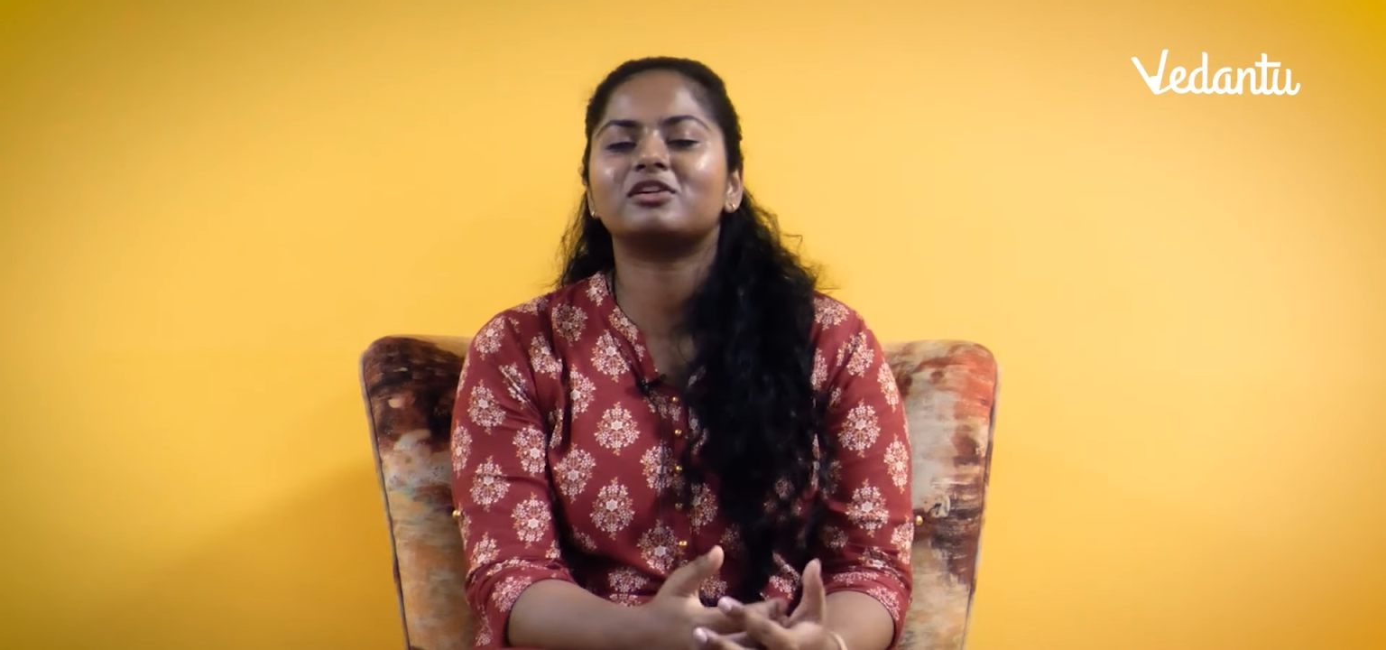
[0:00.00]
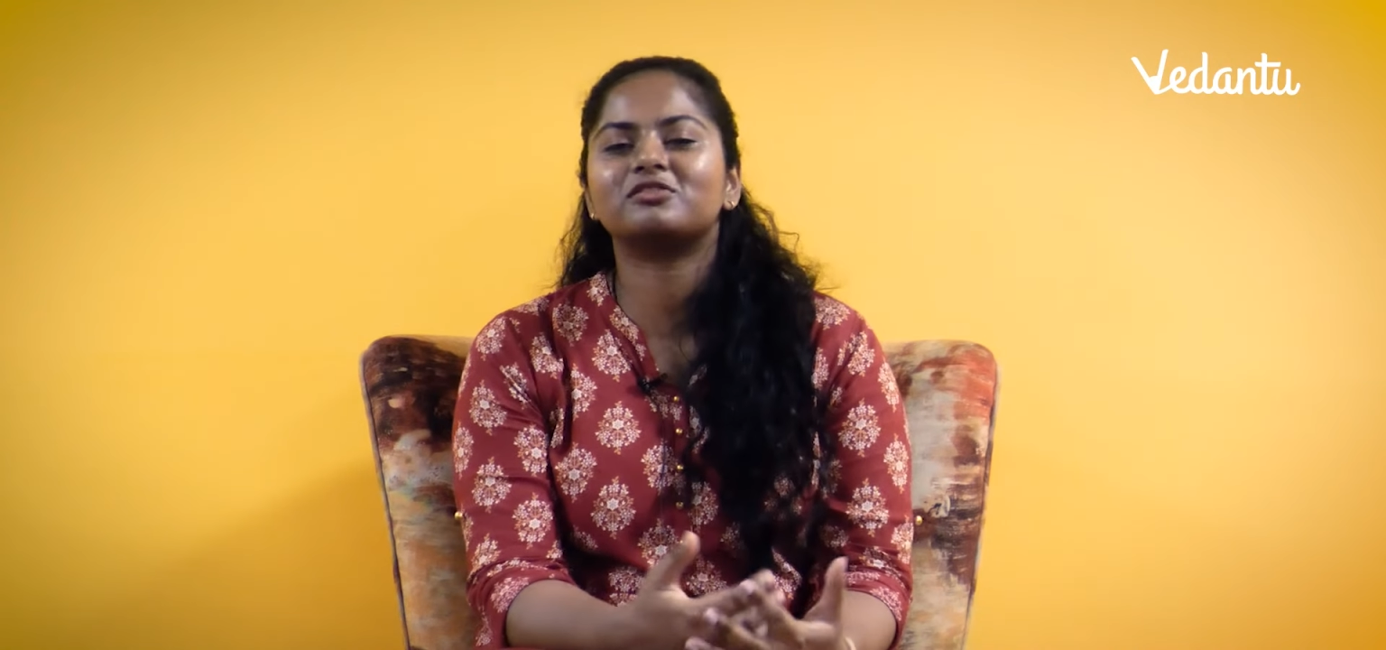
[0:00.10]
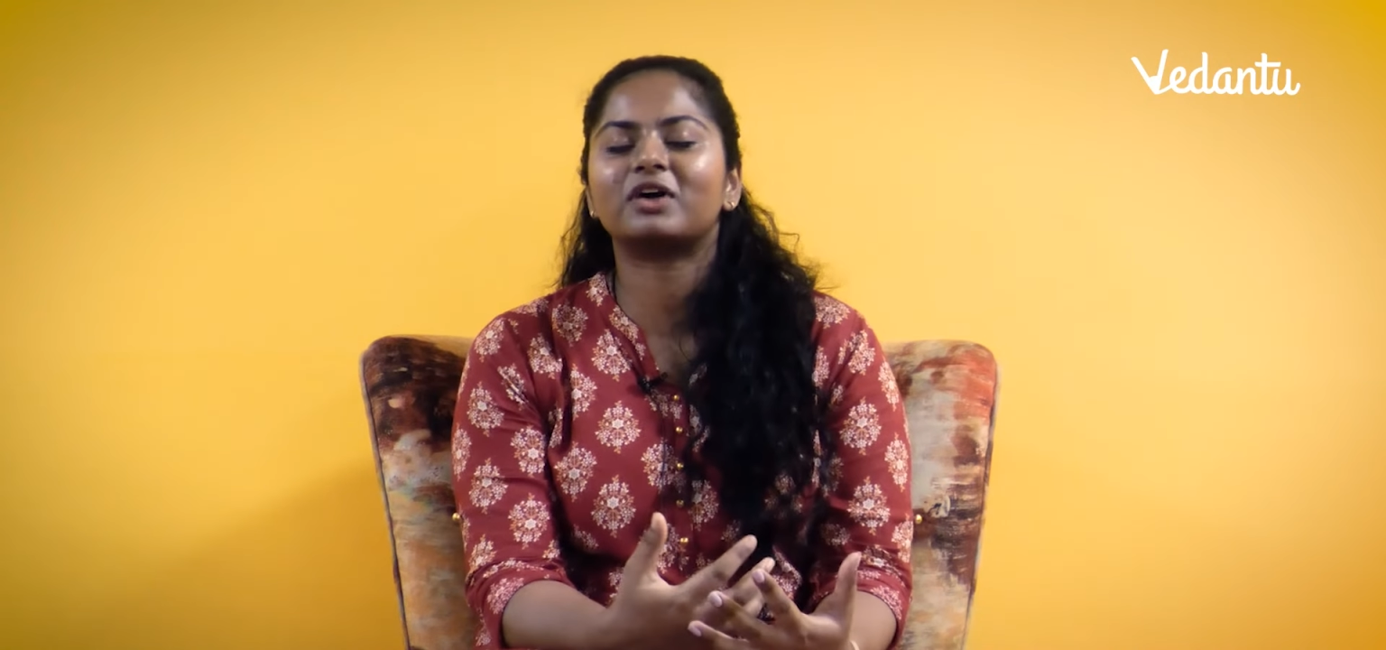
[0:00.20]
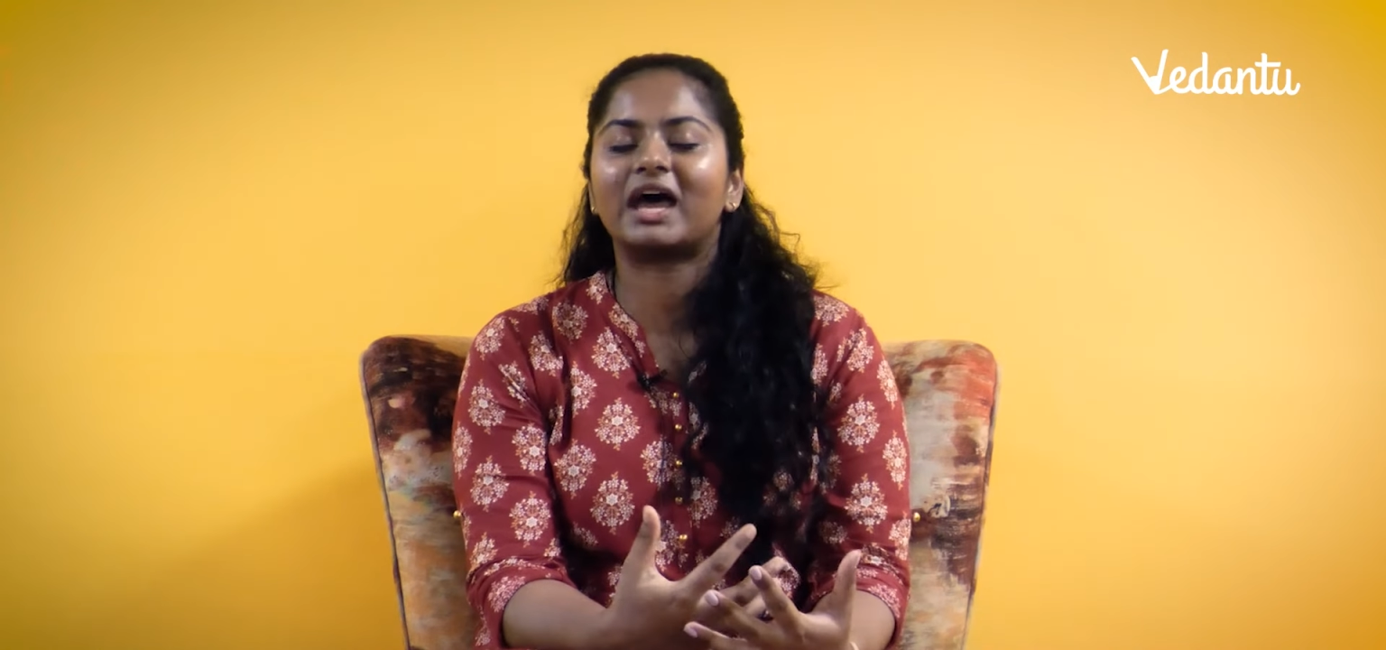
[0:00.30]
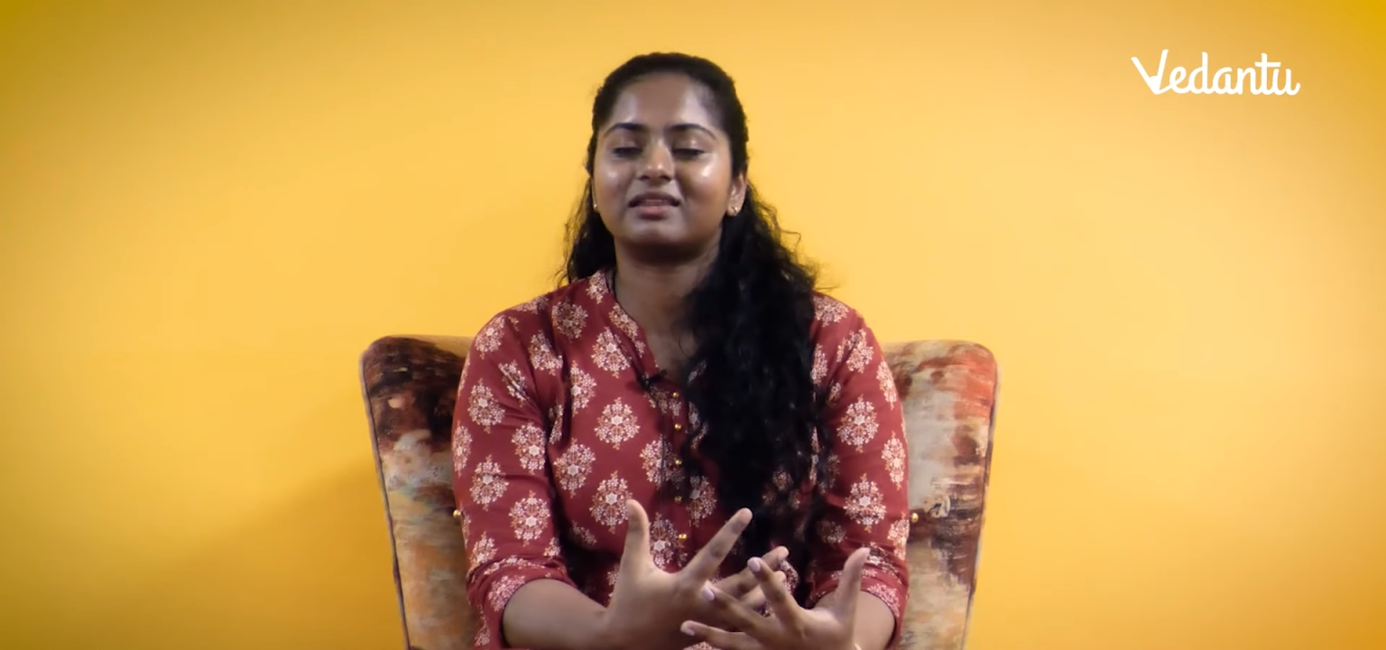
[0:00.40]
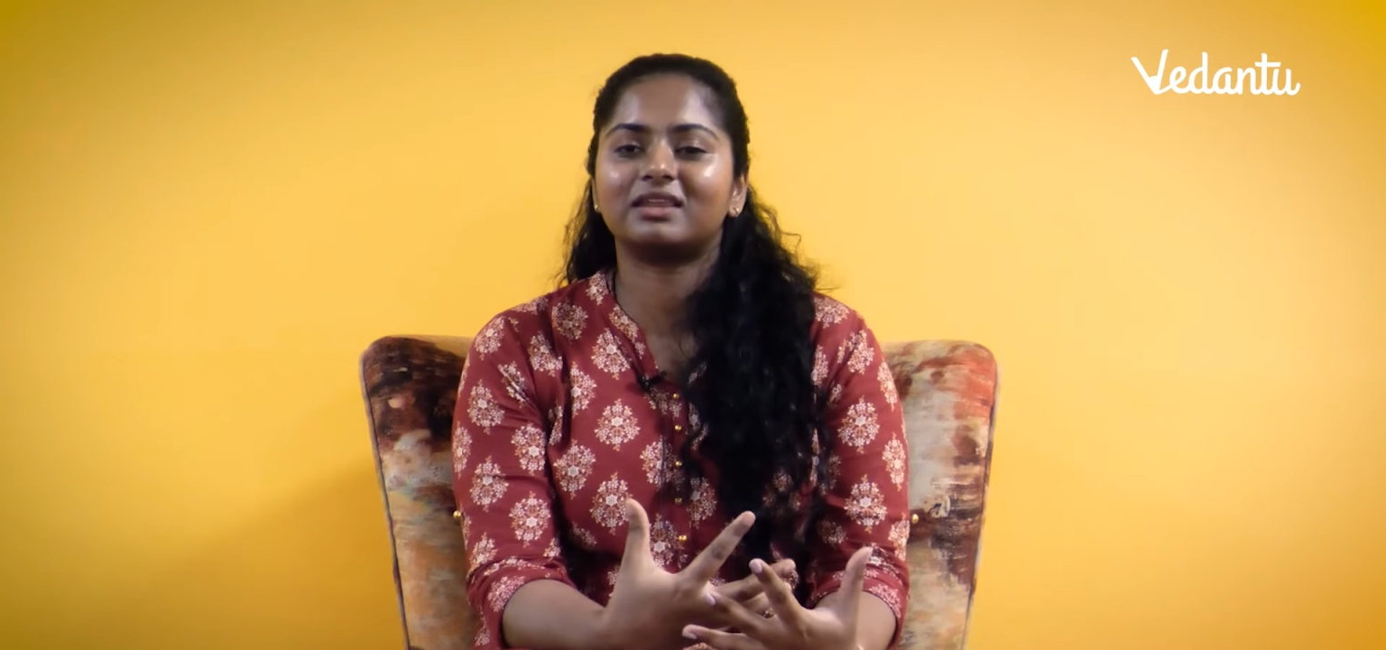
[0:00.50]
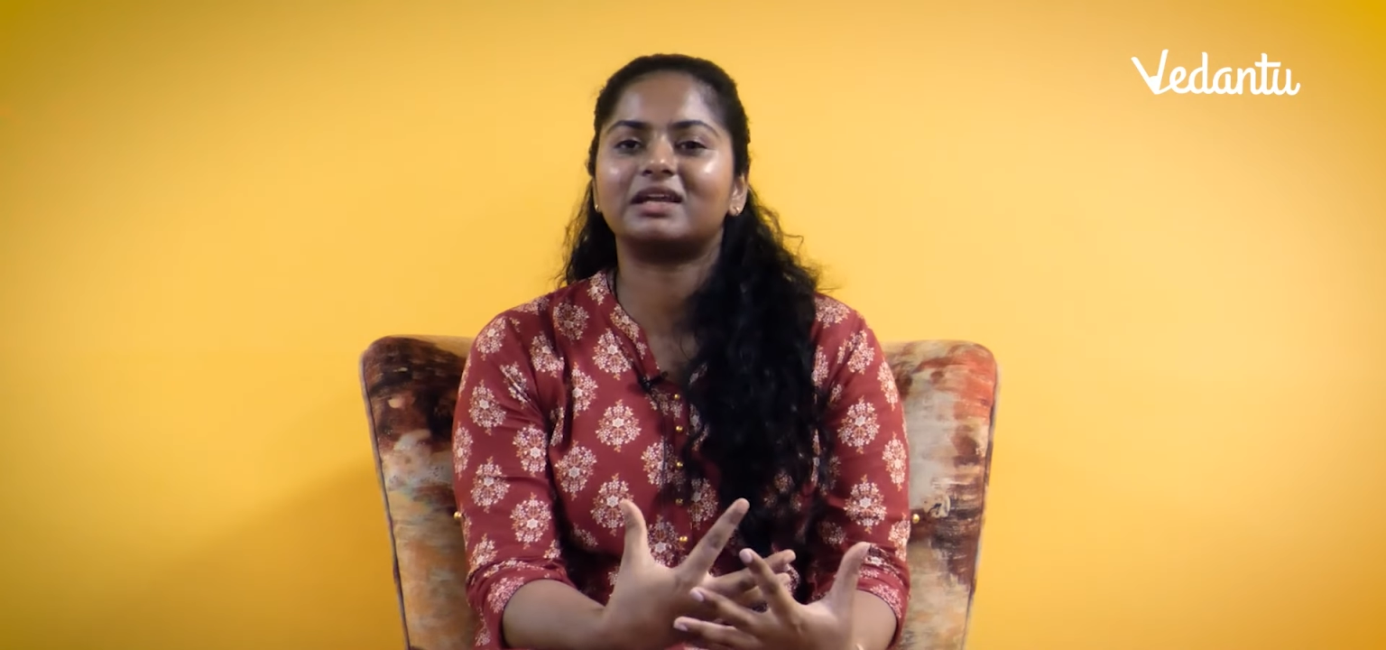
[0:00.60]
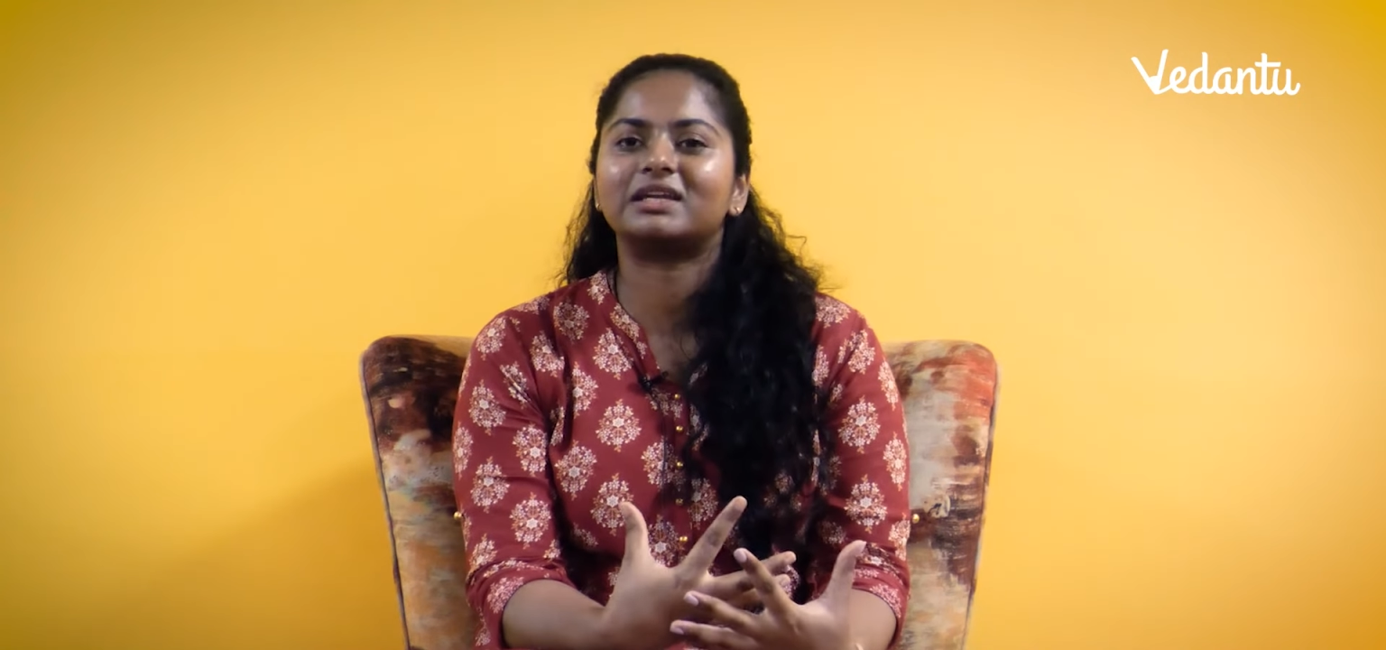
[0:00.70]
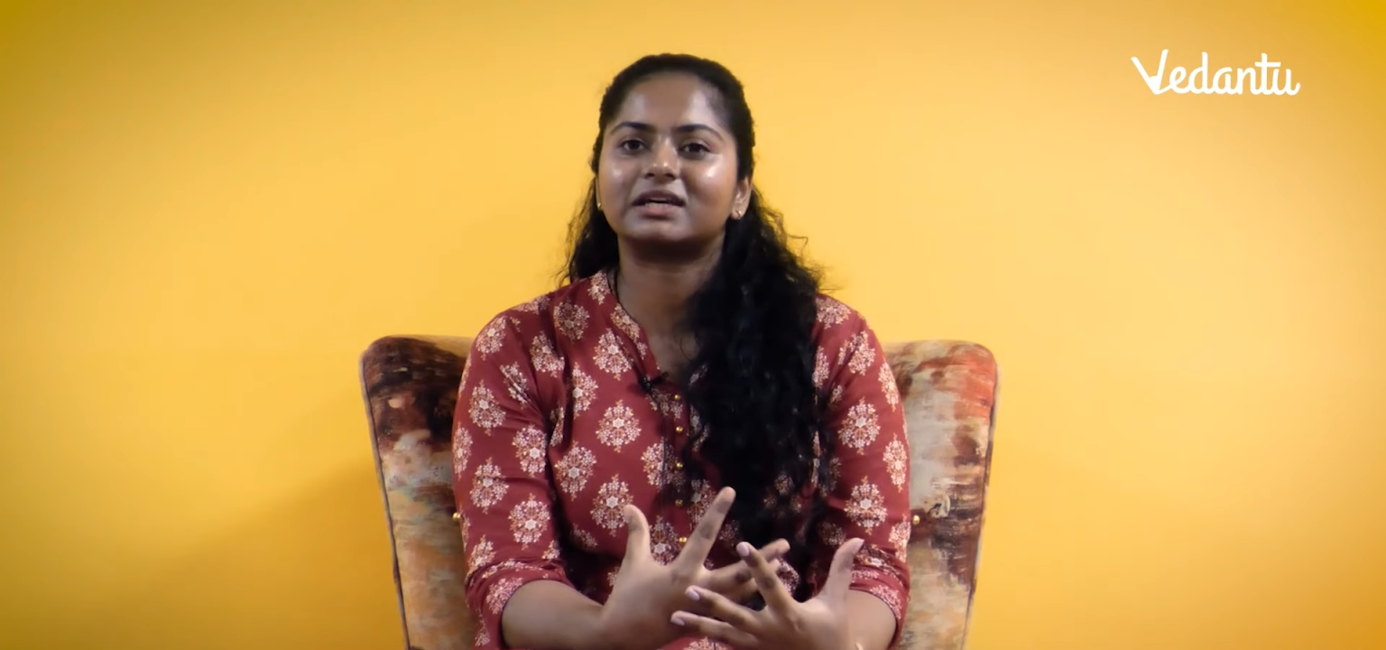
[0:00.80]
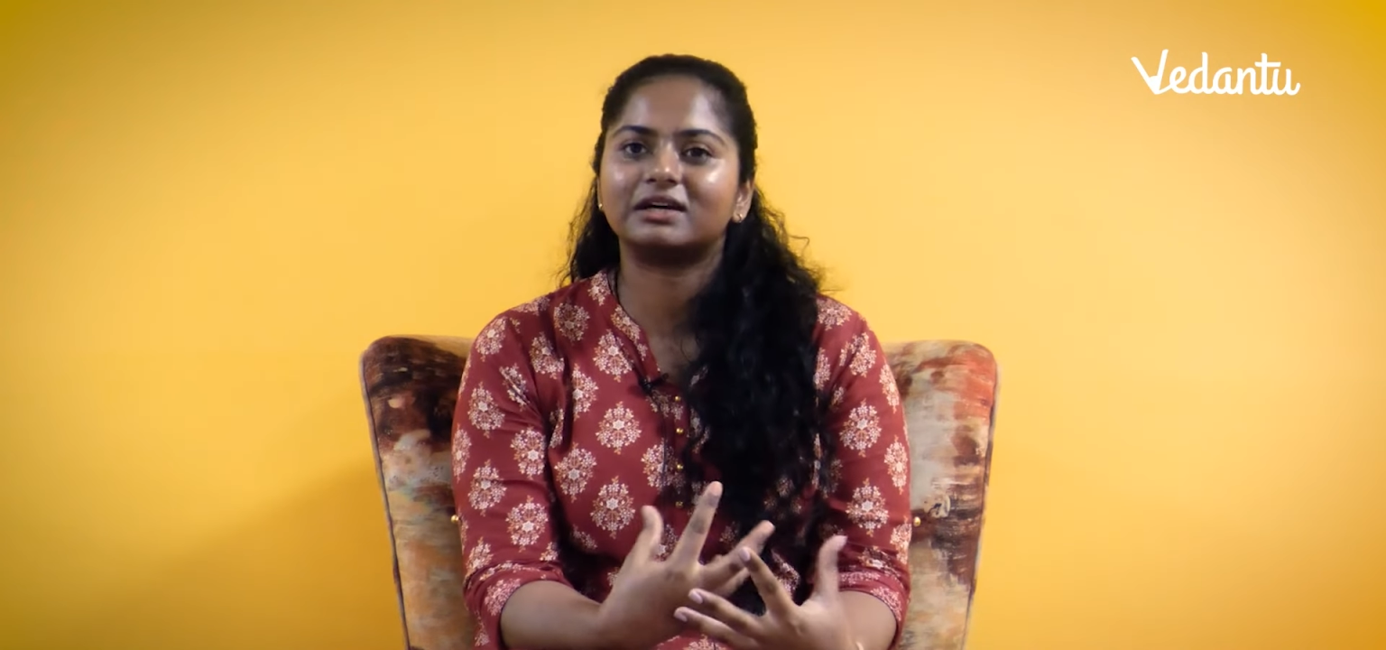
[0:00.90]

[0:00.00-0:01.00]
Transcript: also had that.